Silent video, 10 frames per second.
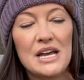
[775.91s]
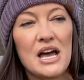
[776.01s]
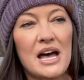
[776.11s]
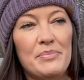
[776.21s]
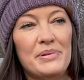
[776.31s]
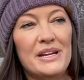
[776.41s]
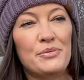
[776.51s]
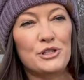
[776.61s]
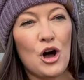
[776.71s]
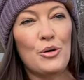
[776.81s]
uh, but it
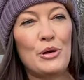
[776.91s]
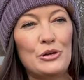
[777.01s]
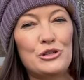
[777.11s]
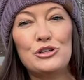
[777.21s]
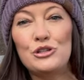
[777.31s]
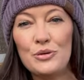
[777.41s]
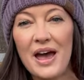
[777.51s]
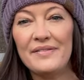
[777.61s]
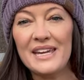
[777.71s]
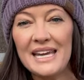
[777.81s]
was almost too
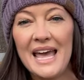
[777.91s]
heavy.